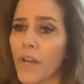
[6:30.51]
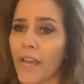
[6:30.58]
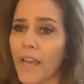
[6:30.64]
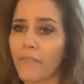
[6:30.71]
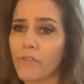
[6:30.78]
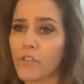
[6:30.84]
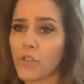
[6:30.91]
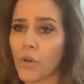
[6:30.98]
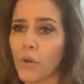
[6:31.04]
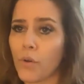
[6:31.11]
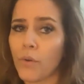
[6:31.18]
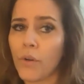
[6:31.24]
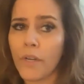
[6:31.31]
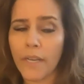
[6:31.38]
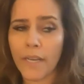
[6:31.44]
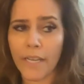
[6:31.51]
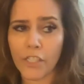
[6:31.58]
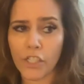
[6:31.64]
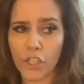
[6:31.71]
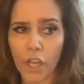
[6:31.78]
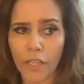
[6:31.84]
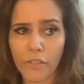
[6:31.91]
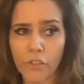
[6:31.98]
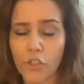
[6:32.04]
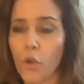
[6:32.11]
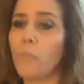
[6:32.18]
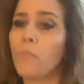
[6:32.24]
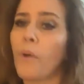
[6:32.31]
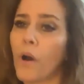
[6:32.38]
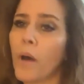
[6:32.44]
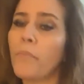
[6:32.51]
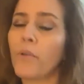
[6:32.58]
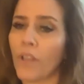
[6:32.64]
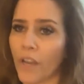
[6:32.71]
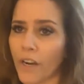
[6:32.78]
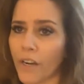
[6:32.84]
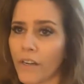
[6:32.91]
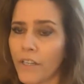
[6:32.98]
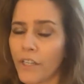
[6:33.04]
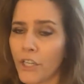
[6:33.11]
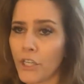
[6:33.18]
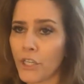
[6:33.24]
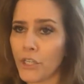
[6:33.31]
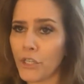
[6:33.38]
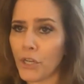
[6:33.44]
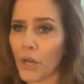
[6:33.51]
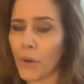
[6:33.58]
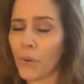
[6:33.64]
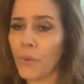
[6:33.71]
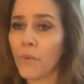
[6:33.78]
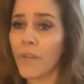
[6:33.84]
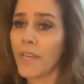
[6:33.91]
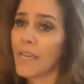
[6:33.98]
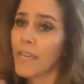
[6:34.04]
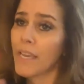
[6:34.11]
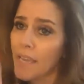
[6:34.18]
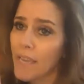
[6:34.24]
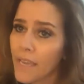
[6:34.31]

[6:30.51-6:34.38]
they don't have, so it's not so popular, you know,